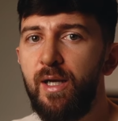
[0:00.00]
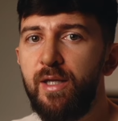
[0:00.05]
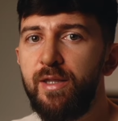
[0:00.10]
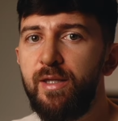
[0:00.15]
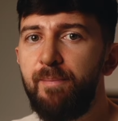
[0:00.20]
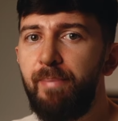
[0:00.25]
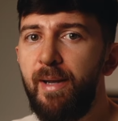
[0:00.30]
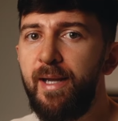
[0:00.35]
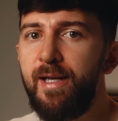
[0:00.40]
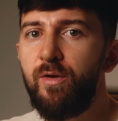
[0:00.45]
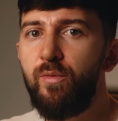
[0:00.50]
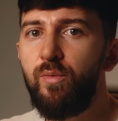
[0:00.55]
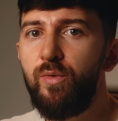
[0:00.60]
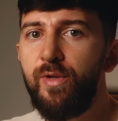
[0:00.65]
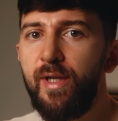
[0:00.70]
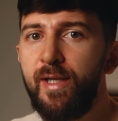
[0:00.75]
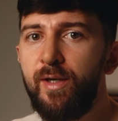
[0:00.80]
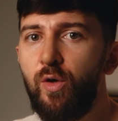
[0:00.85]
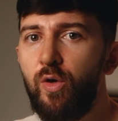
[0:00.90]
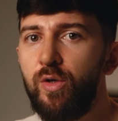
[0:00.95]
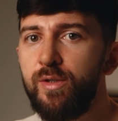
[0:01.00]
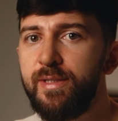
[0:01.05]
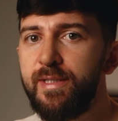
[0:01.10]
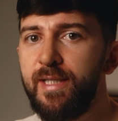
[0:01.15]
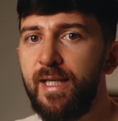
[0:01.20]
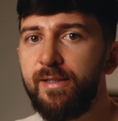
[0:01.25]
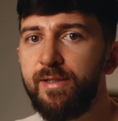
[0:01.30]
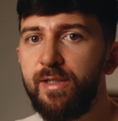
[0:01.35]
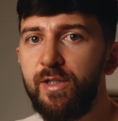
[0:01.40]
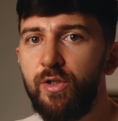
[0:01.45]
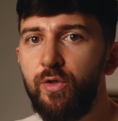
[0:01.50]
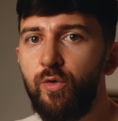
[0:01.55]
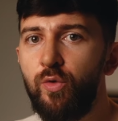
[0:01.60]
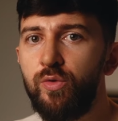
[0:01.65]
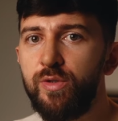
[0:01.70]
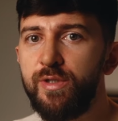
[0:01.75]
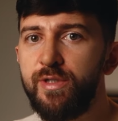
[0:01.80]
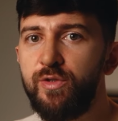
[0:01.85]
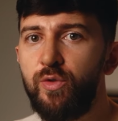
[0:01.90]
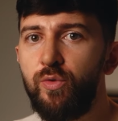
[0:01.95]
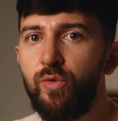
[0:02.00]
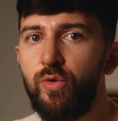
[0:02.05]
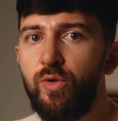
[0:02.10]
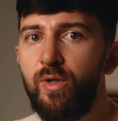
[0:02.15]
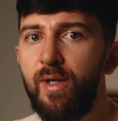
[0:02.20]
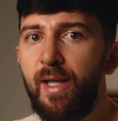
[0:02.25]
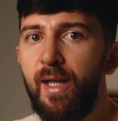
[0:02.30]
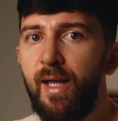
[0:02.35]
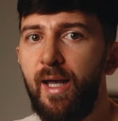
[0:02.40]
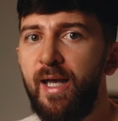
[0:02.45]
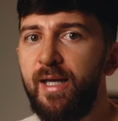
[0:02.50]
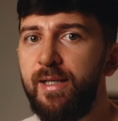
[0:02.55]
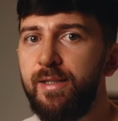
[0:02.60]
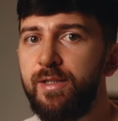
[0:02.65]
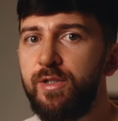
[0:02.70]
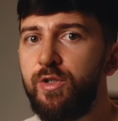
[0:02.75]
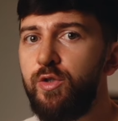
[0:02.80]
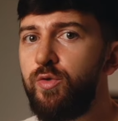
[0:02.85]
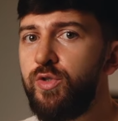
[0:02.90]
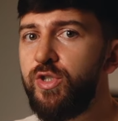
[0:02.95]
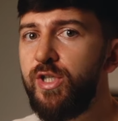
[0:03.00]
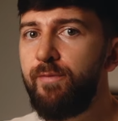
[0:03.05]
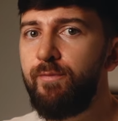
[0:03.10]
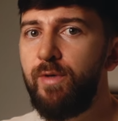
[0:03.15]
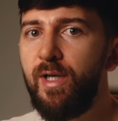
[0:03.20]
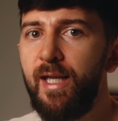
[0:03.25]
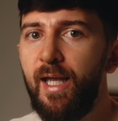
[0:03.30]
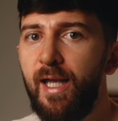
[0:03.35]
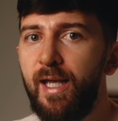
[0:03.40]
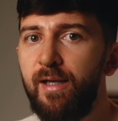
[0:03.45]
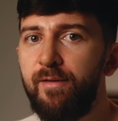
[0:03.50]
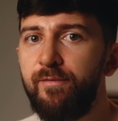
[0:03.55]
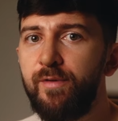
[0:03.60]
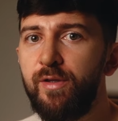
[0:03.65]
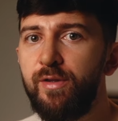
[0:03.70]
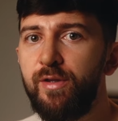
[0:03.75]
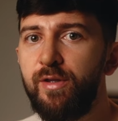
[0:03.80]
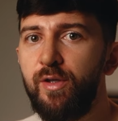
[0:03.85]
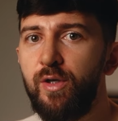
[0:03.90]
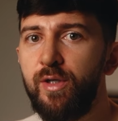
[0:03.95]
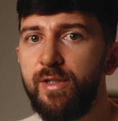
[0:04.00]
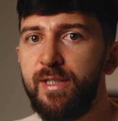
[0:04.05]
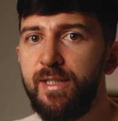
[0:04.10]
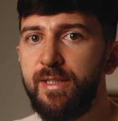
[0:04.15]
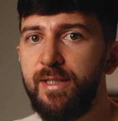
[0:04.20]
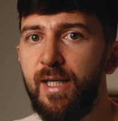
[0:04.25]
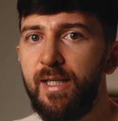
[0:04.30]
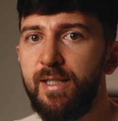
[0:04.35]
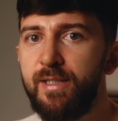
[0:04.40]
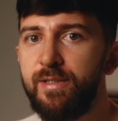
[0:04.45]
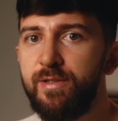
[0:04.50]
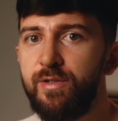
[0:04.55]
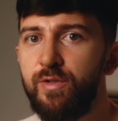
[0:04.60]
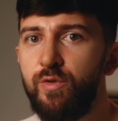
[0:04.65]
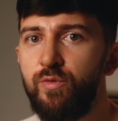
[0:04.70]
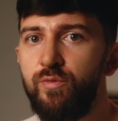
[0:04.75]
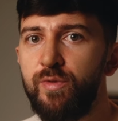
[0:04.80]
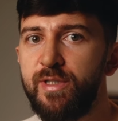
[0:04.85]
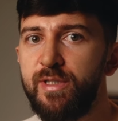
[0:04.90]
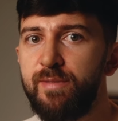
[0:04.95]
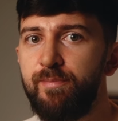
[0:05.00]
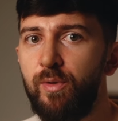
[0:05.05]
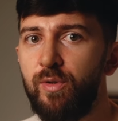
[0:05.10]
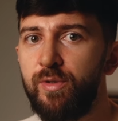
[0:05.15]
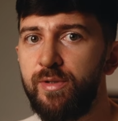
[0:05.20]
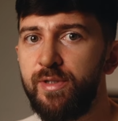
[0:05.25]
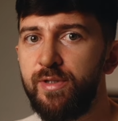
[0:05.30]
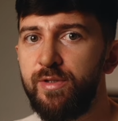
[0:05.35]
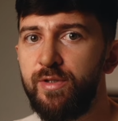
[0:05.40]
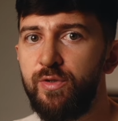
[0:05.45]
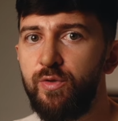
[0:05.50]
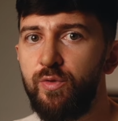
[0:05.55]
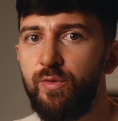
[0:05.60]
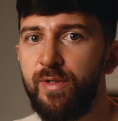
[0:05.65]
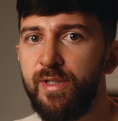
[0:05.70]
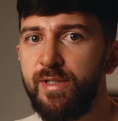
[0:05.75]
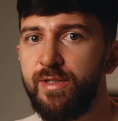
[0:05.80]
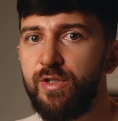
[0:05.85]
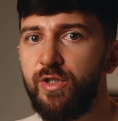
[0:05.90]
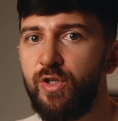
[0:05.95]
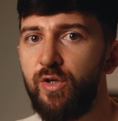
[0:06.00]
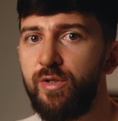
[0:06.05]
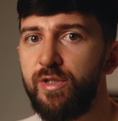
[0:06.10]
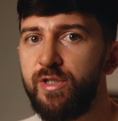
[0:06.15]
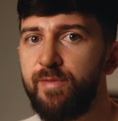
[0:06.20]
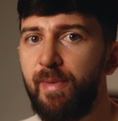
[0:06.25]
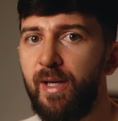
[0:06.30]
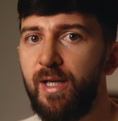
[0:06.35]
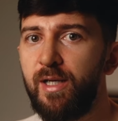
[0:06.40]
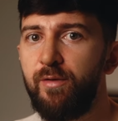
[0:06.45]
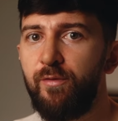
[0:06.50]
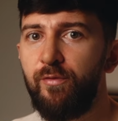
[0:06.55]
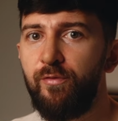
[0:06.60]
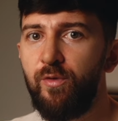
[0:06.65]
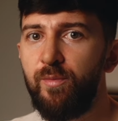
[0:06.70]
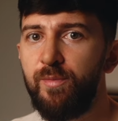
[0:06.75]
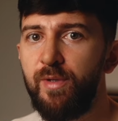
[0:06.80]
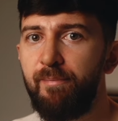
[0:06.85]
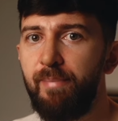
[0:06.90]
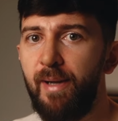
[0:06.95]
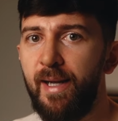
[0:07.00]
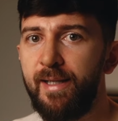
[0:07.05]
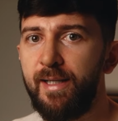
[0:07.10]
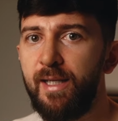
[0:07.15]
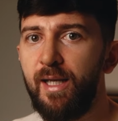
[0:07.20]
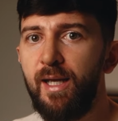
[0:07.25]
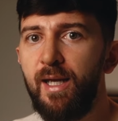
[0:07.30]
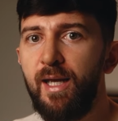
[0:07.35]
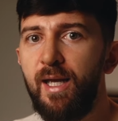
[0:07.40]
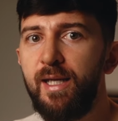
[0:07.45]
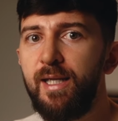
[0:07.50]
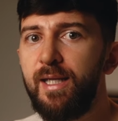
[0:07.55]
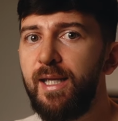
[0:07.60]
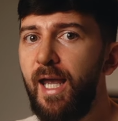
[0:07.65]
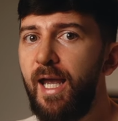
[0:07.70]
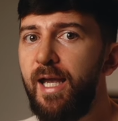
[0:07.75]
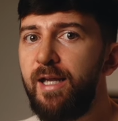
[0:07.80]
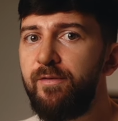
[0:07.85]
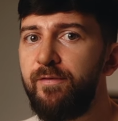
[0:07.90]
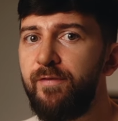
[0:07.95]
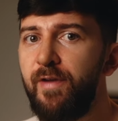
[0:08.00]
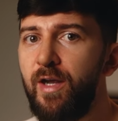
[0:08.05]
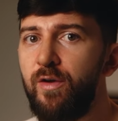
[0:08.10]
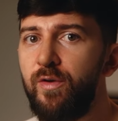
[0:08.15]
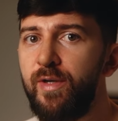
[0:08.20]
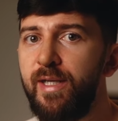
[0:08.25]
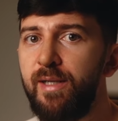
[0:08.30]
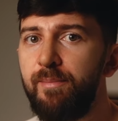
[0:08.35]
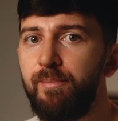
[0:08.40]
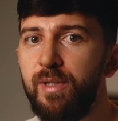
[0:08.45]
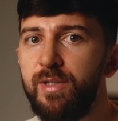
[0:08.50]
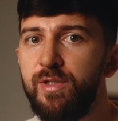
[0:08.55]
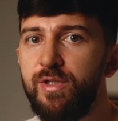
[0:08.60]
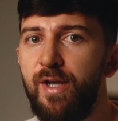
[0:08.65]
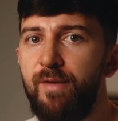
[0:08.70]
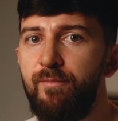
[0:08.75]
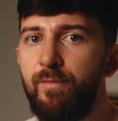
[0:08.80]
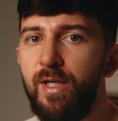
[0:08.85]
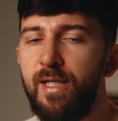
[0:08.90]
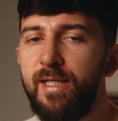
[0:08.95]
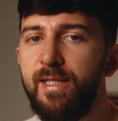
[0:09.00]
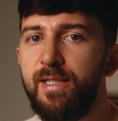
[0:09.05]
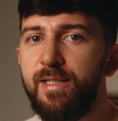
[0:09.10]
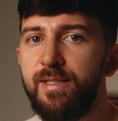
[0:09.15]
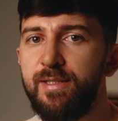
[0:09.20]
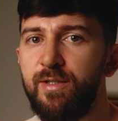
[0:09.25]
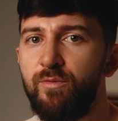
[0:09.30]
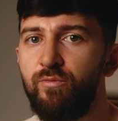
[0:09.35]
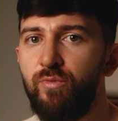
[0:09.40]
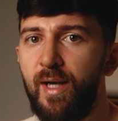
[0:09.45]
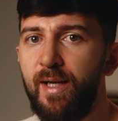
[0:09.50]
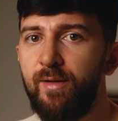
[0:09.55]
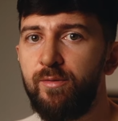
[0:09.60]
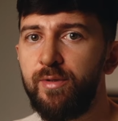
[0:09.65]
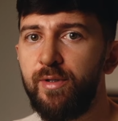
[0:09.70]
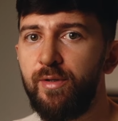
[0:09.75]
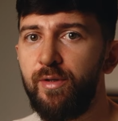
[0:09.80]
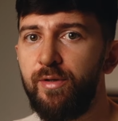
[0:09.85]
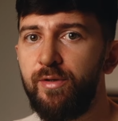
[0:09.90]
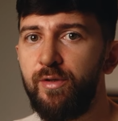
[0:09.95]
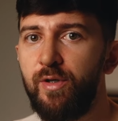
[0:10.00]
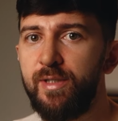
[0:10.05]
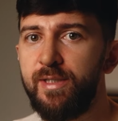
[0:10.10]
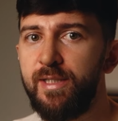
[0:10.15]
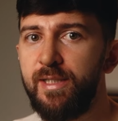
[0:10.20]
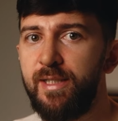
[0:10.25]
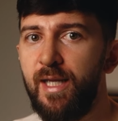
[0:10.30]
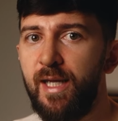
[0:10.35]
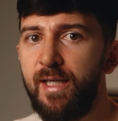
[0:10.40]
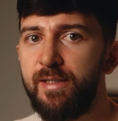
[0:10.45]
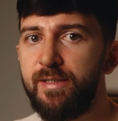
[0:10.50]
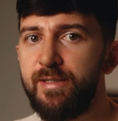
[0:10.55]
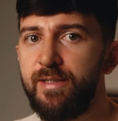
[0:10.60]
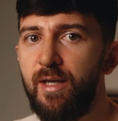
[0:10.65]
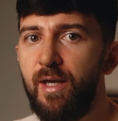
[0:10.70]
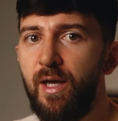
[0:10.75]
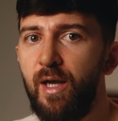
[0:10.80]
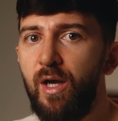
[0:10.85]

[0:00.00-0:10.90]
The bank will then contact your store and you generally have thirty days to respond to this chargeback from the bank. It can vary, but generally it's around thirty days.